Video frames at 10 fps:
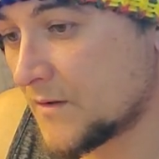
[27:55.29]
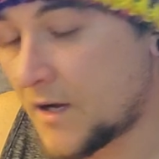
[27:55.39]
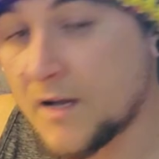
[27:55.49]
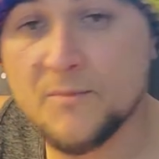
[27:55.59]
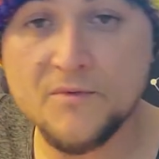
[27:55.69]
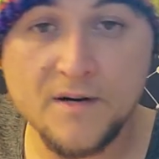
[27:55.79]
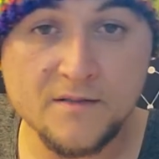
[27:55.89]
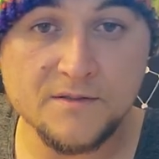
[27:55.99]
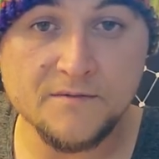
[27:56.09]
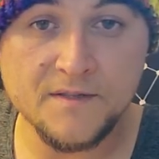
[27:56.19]
I'm
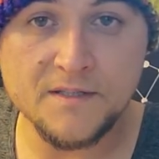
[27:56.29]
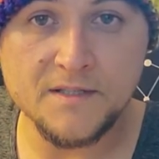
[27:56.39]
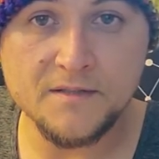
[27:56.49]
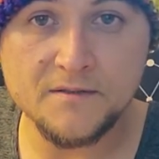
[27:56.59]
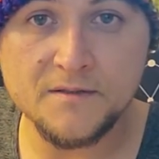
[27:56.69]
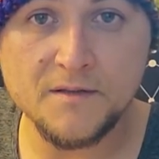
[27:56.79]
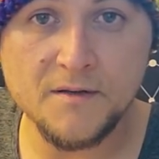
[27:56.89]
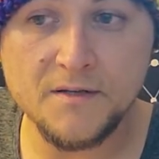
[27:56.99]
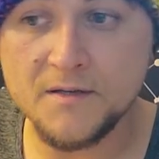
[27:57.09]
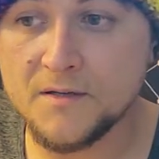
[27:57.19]
Rano's divinity, and
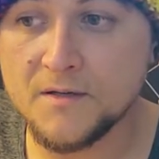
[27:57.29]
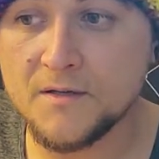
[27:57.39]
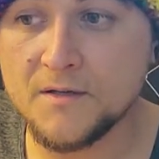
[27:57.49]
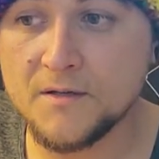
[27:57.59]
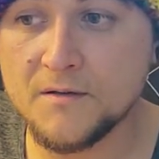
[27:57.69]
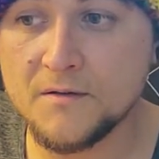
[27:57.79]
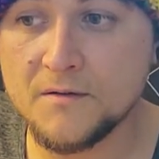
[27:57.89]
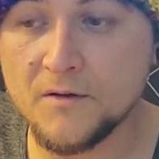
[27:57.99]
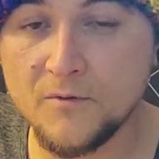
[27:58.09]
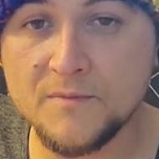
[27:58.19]
I
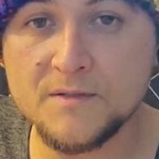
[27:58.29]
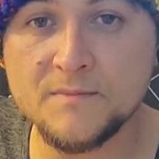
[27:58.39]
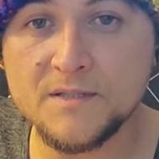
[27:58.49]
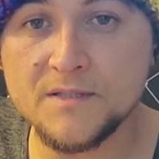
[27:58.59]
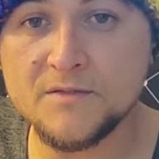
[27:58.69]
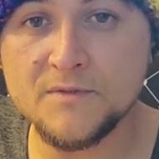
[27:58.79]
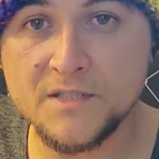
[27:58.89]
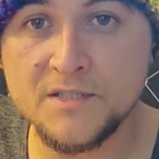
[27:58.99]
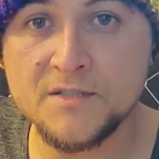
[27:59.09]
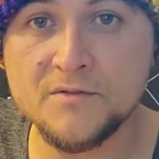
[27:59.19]
hope this message
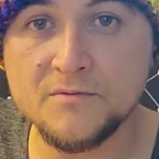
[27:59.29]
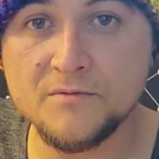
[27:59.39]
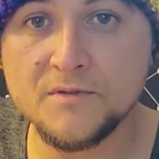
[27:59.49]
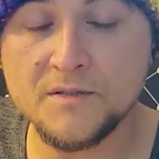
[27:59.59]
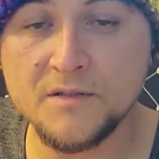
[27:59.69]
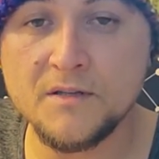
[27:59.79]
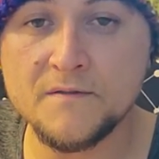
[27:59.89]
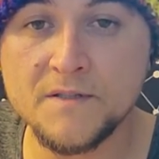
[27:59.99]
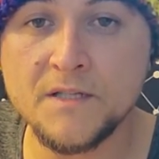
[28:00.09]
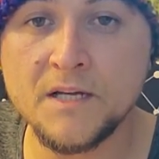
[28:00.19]
reaches you in the love
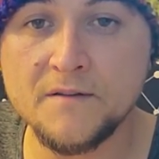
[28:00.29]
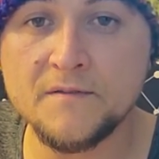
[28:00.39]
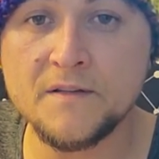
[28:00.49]
and the light of the